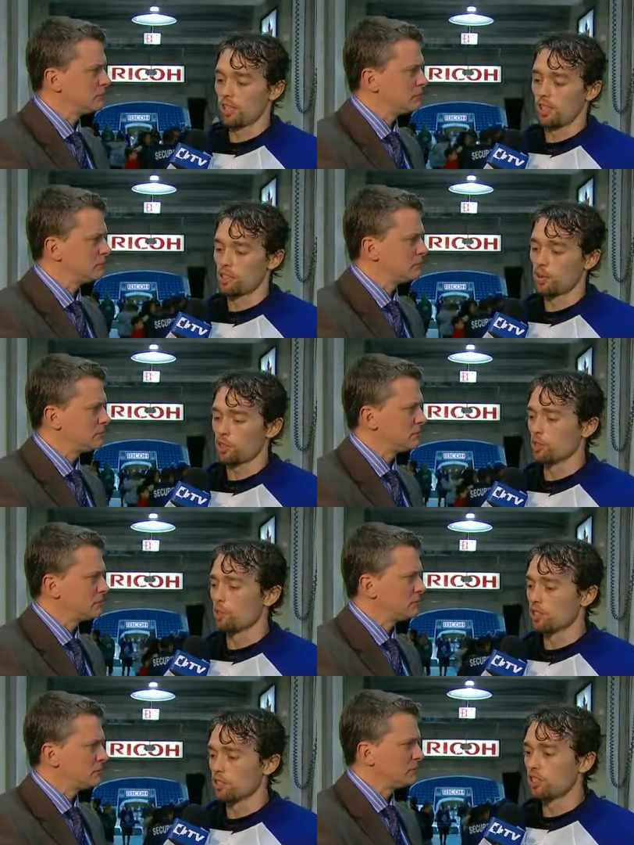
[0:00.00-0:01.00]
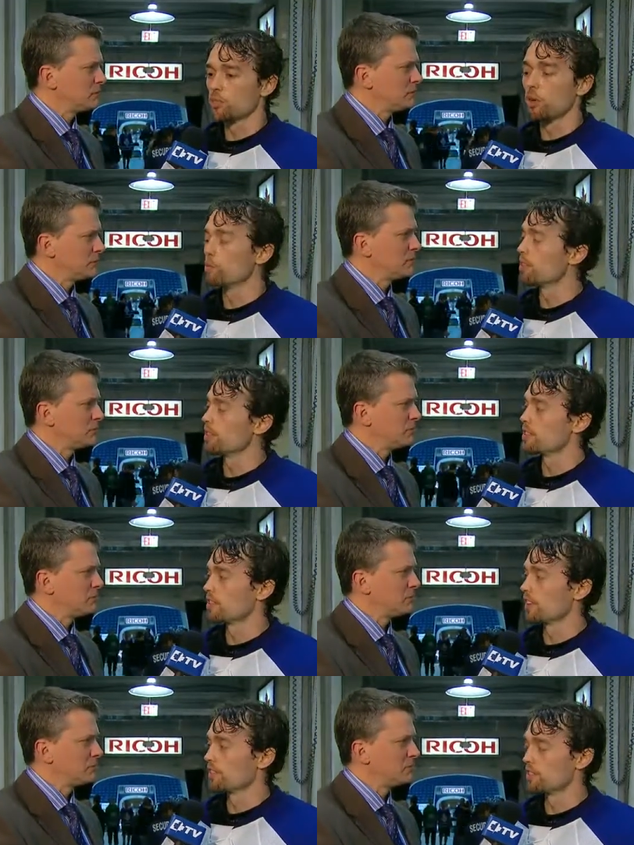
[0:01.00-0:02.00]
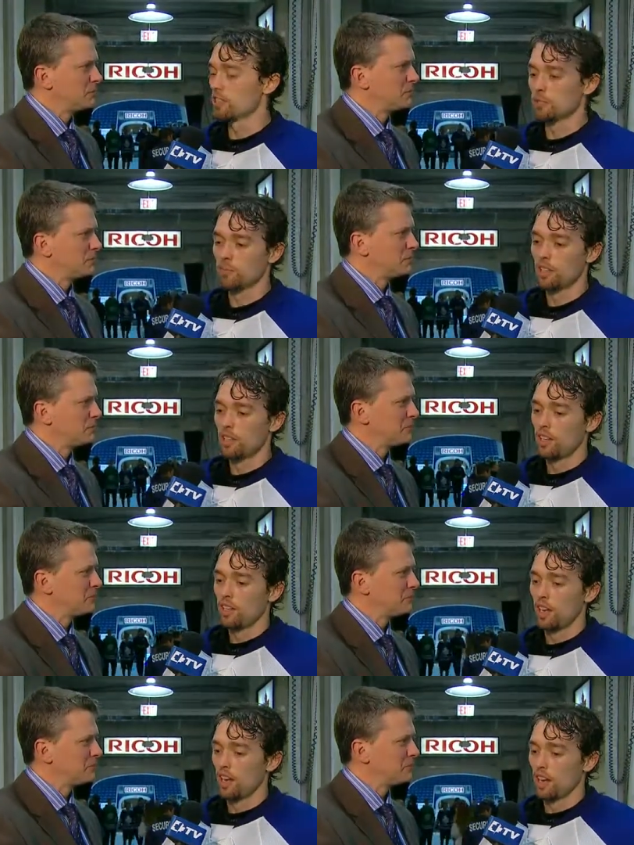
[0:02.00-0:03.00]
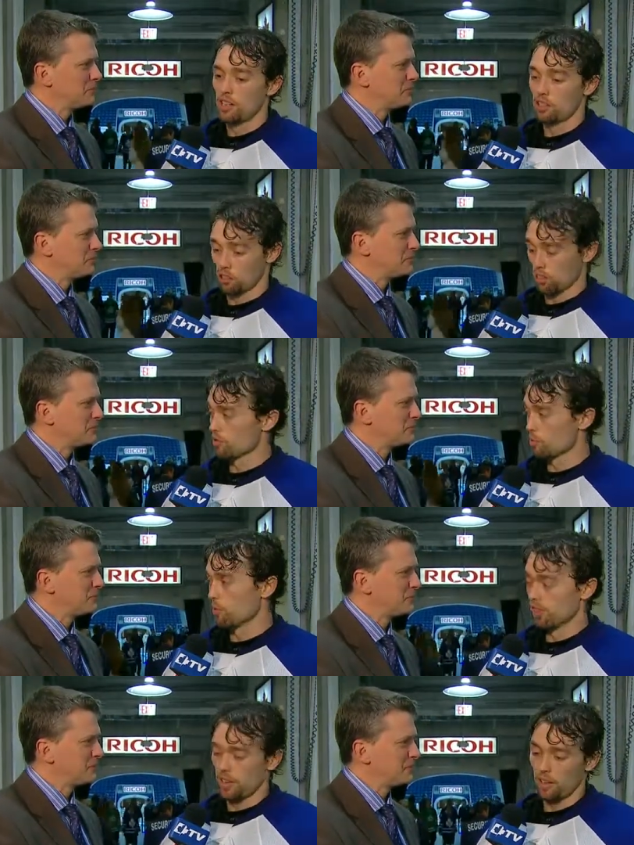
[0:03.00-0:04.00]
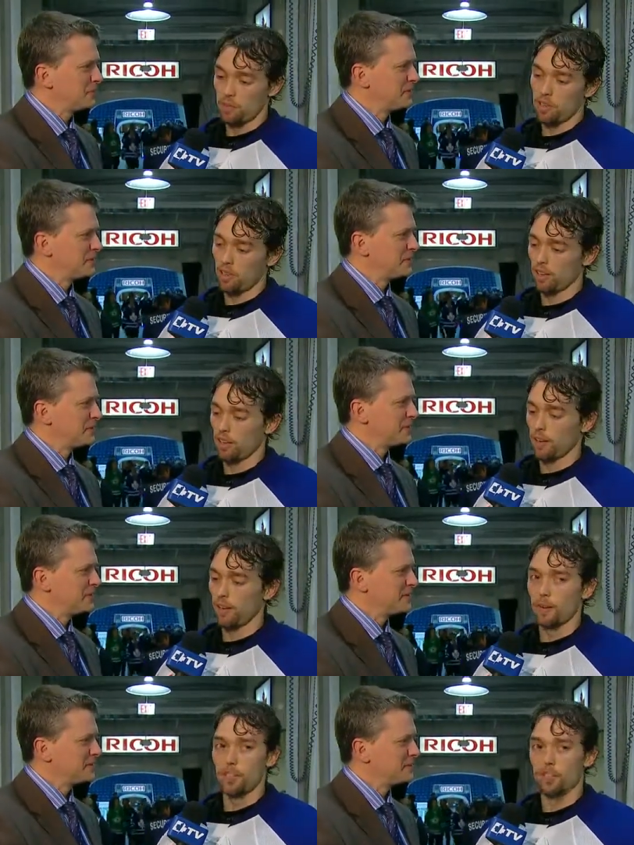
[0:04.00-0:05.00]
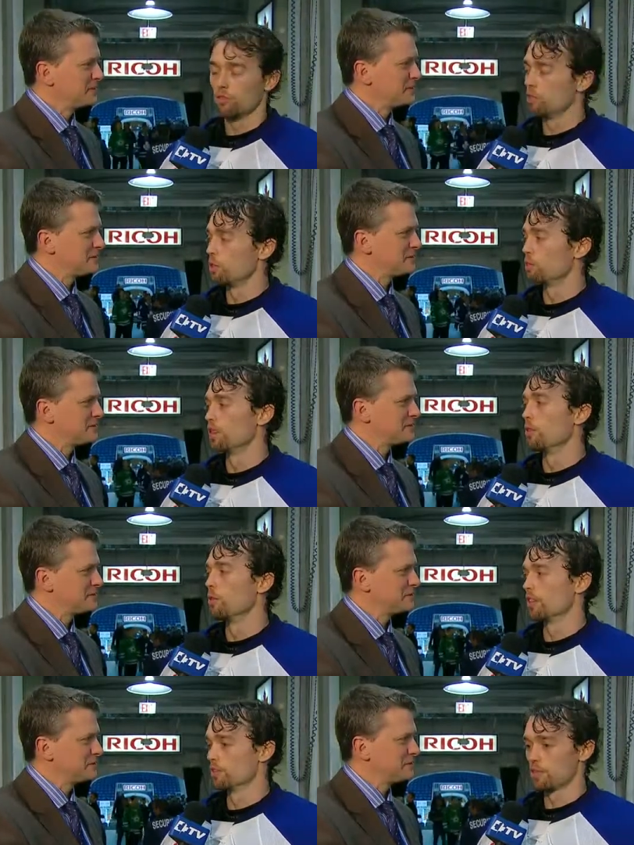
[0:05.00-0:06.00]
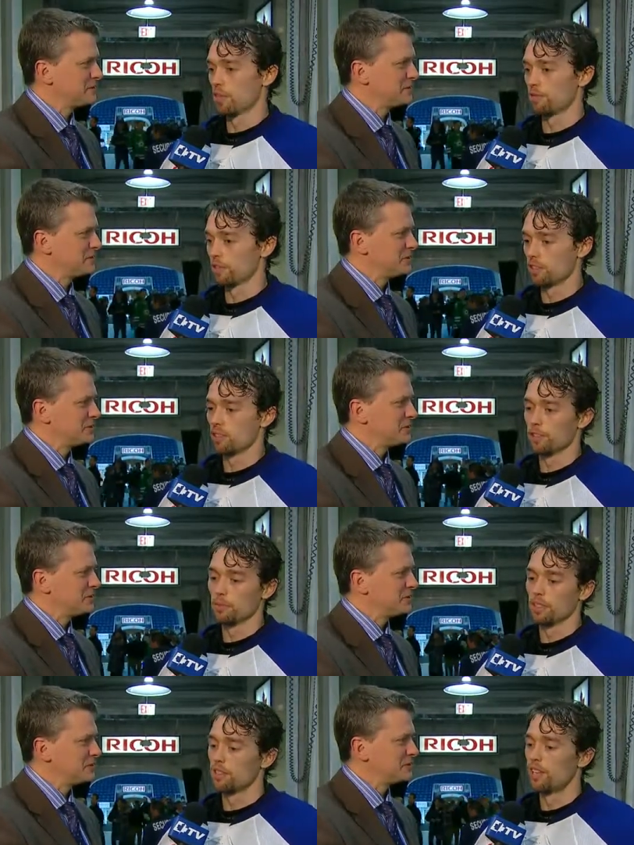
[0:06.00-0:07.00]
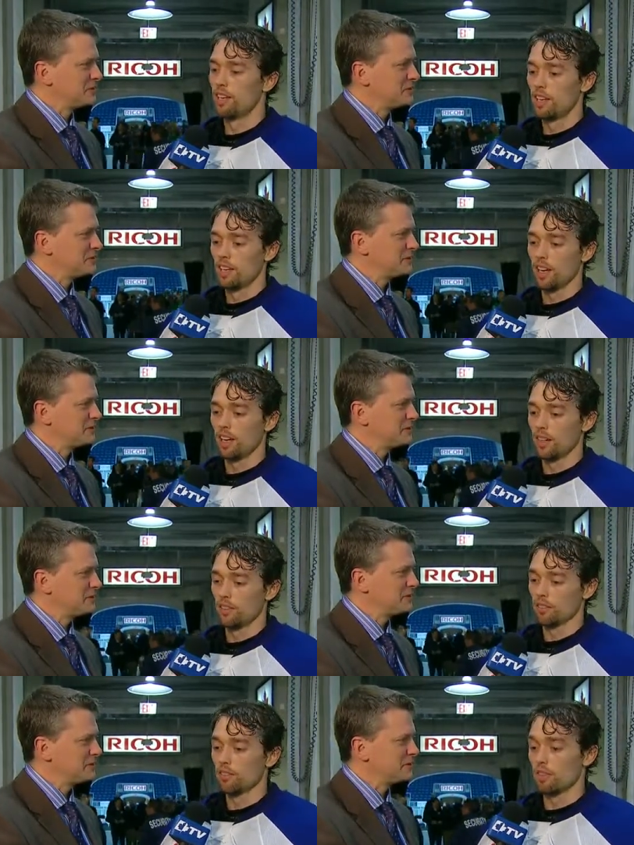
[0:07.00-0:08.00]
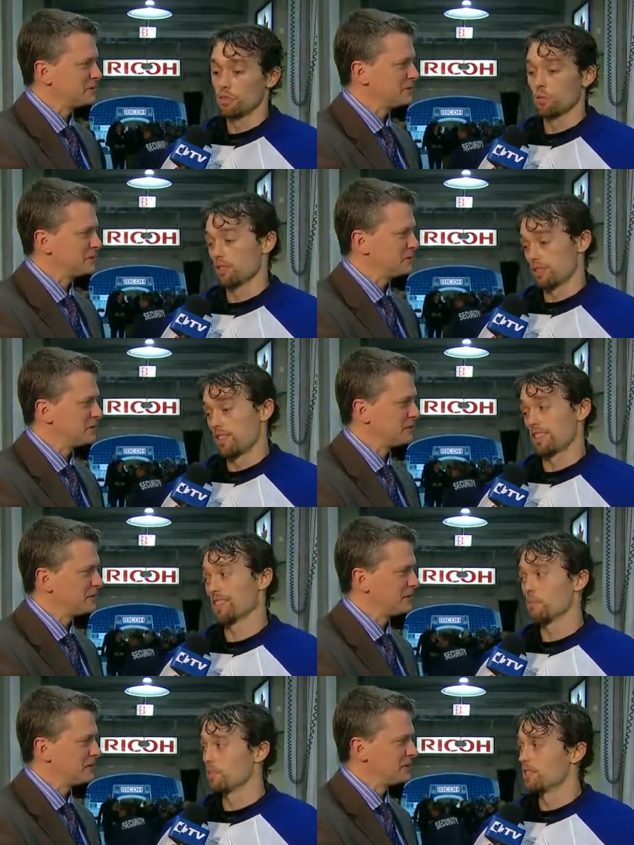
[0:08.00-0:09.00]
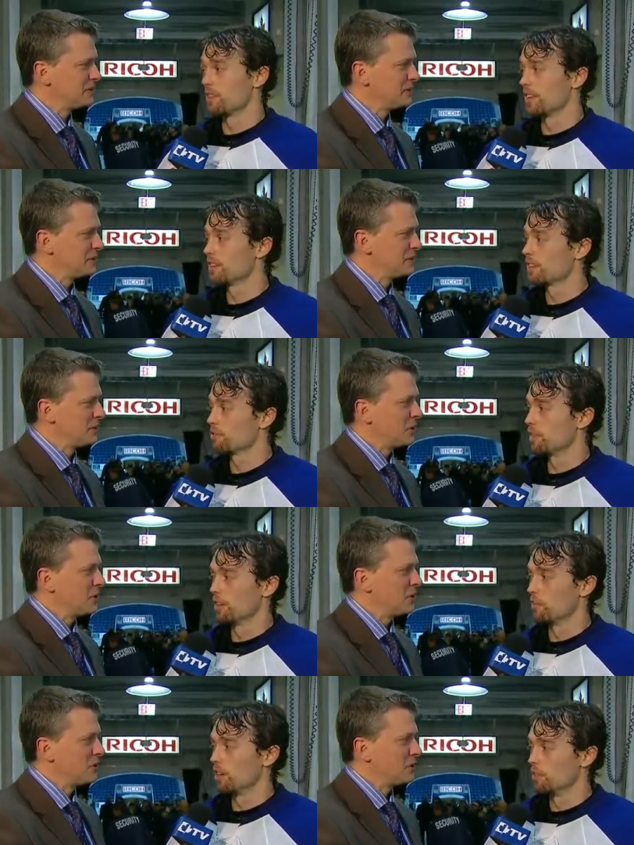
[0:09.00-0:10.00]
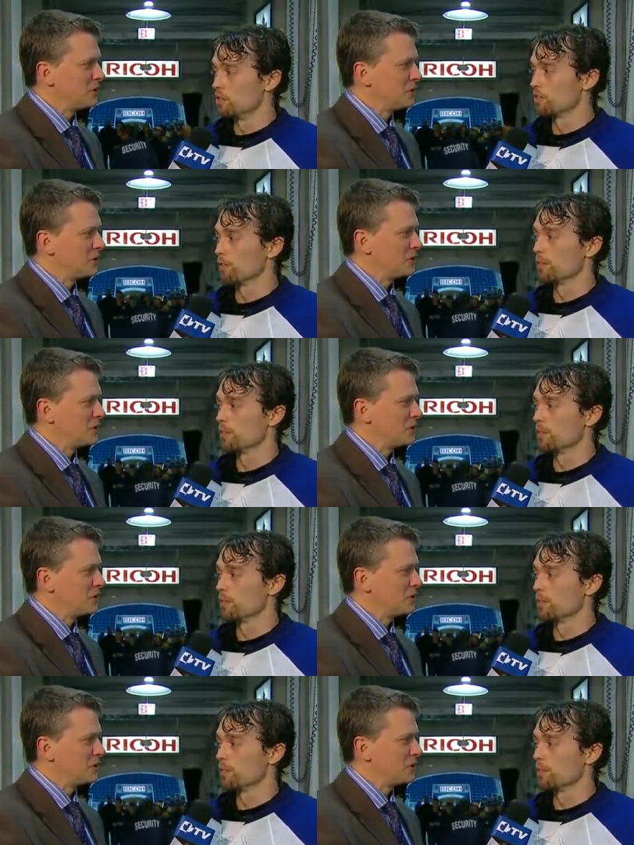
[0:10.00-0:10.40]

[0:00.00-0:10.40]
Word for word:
Speaker 1: uh, especially when your team outplays the other team uh, and deserves to win the game. Uh, you, you, really don't want to lose that for your team, and uh, this was the example tonight. Really didn't want to lose it for